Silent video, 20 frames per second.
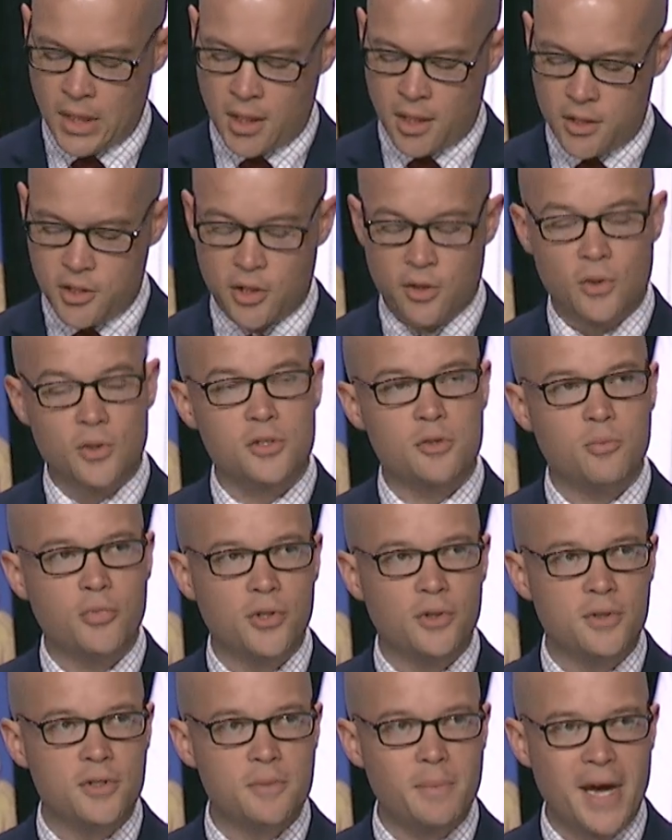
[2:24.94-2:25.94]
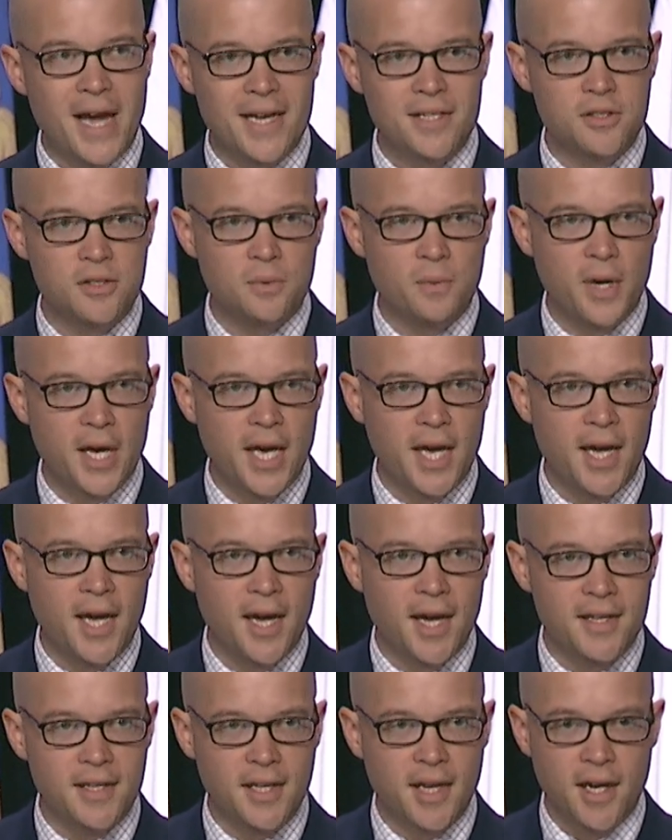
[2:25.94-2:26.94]
General Spruance passed away
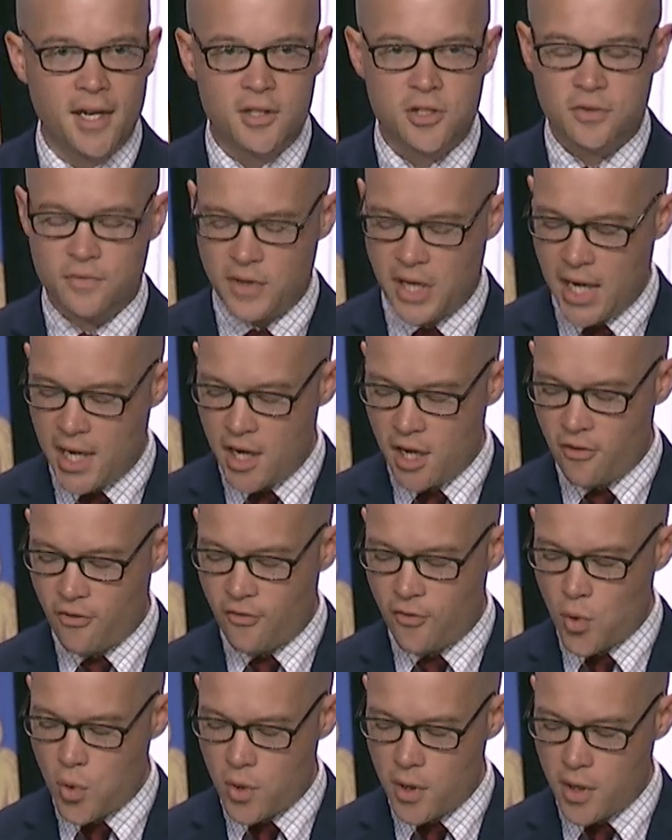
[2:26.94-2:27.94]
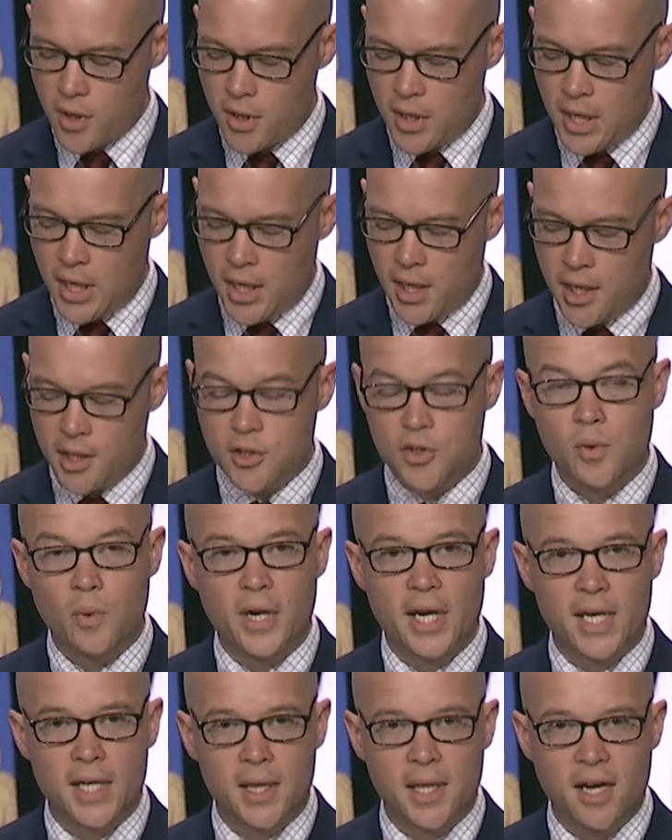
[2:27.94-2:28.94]
at the age of 94 in
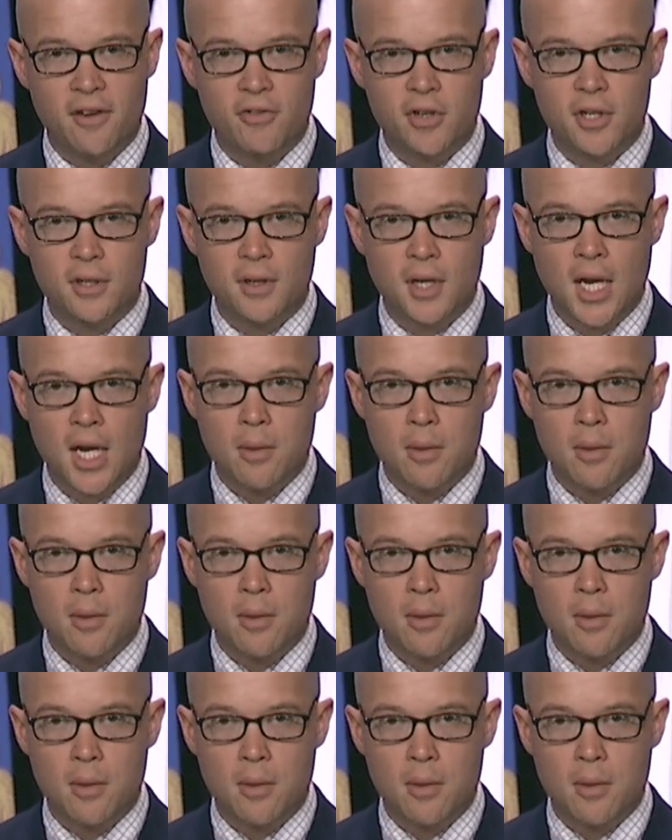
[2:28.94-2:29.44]
2011,